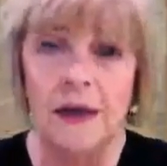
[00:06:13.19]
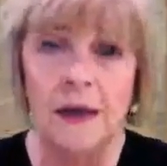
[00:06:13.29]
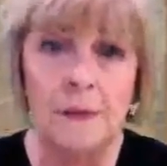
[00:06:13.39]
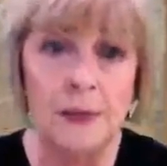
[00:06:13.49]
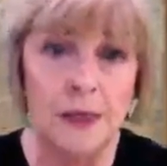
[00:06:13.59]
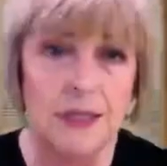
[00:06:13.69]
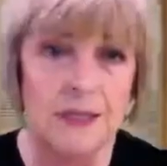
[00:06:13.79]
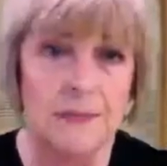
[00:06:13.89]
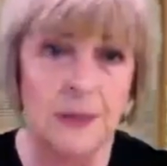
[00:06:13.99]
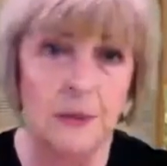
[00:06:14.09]
Hermit
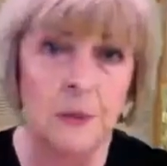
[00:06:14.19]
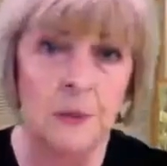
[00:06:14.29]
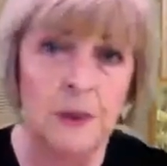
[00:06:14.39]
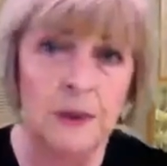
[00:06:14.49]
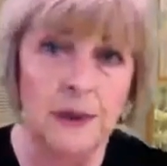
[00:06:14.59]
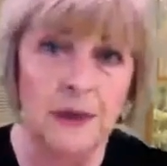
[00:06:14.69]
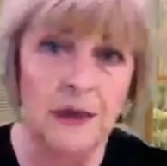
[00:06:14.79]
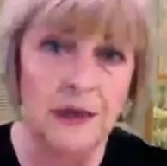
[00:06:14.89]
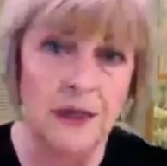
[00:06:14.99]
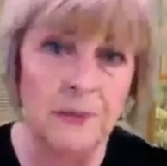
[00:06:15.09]
is about work,
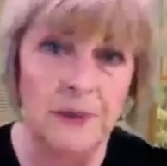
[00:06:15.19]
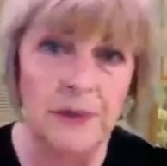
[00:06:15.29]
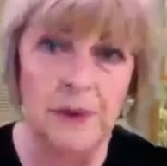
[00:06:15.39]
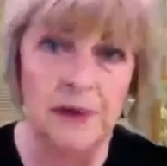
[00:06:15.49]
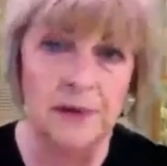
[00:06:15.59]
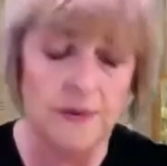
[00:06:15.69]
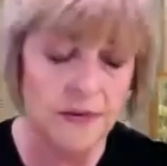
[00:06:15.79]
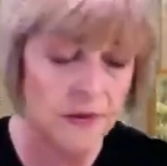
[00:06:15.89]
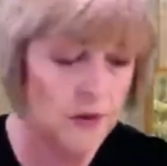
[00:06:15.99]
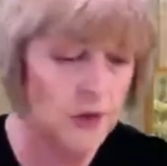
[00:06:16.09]

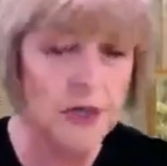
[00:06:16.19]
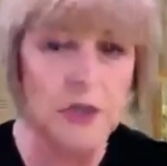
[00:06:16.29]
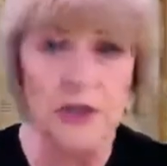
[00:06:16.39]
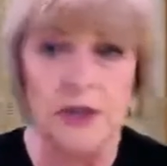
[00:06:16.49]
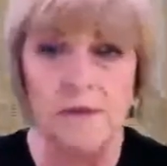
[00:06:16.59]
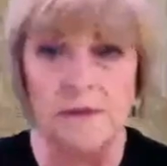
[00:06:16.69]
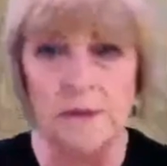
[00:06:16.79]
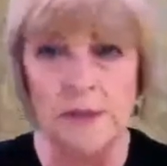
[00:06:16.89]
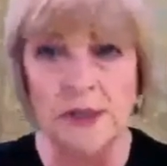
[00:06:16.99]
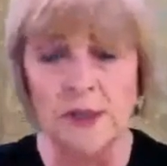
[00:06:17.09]
experience, knowledge,
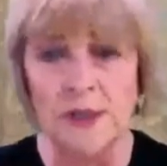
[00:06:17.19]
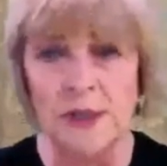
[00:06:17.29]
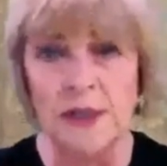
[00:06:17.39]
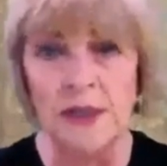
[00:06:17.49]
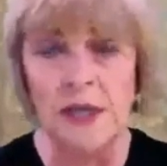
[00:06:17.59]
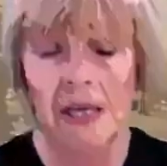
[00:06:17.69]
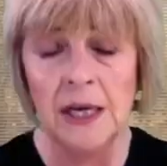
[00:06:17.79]
information,